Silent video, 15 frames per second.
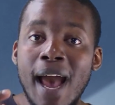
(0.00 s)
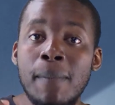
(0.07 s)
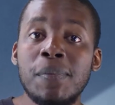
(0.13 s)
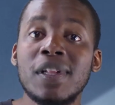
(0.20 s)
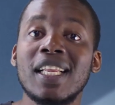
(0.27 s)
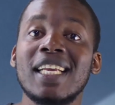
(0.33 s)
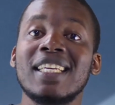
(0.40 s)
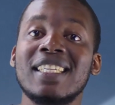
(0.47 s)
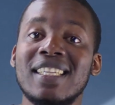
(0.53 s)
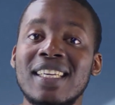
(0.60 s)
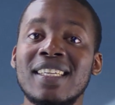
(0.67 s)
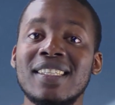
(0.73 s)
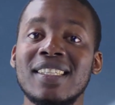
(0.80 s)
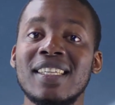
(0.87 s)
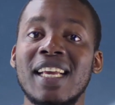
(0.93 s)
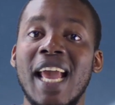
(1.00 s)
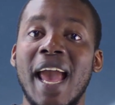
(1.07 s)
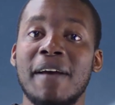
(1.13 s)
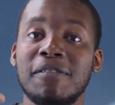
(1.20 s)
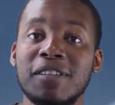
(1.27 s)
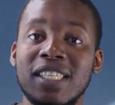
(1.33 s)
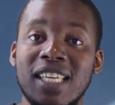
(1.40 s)
Apple and Disney
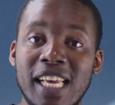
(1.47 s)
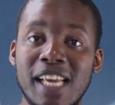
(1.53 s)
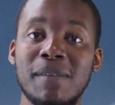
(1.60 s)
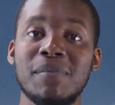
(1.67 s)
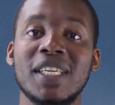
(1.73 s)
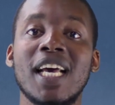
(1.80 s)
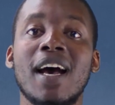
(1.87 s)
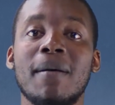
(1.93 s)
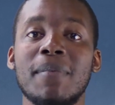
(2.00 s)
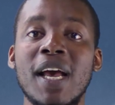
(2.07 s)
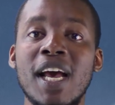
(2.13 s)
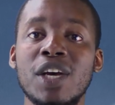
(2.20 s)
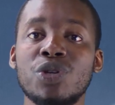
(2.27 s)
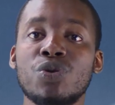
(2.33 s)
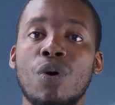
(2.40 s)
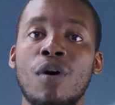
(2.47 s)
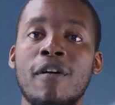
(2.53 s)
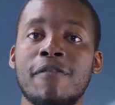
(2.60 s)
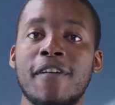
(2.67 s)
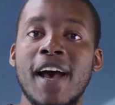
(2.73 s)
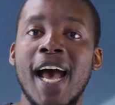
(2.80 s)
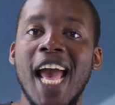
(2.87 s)
have teamed up to
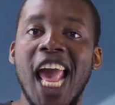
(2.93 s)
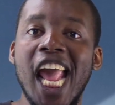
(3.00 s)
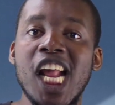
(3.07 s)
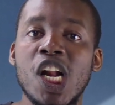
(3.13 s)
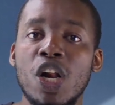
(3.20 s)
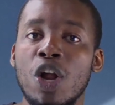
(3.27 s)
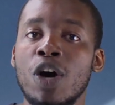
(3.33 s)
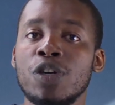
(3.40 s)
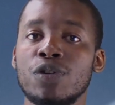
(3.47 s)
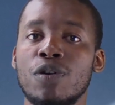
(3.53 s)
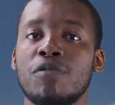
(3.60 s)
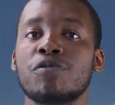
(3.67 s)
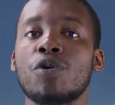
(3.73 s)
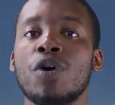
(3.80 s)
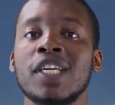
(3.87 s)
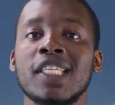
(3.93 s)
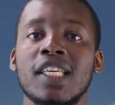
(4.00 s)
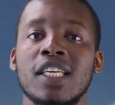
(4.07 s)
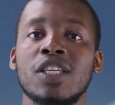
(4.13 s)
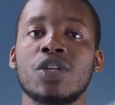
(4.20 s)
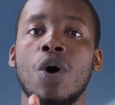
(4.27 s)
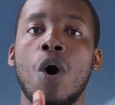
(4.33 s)
offer a lot of
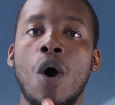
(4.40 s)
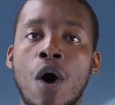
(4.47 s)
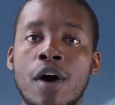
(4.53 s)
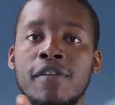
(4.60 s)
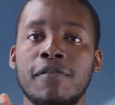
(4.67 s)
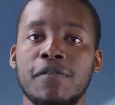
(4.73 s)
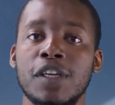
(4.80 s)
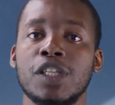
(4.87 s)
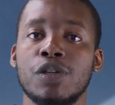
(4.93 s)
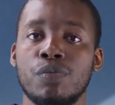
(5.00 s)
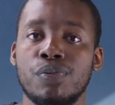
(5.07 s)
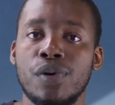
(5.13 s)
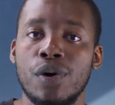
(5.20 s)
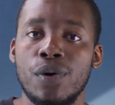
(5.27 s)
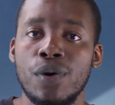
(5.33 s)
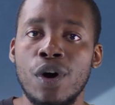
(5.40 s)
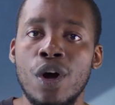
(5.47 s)
content on Vision Pro.